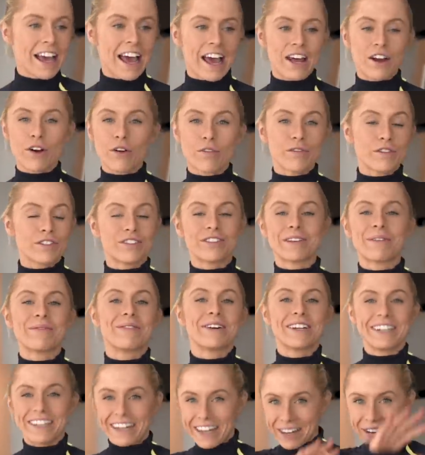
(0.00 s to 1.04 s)
And hopefully
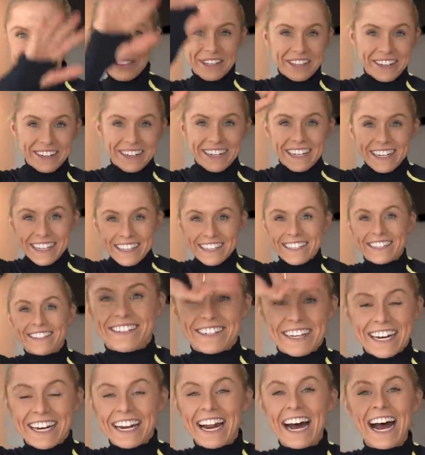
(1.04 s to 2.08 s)
someone out there in the
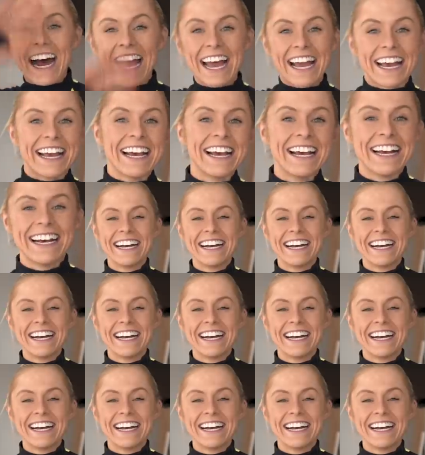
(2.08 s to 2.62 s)
internet hi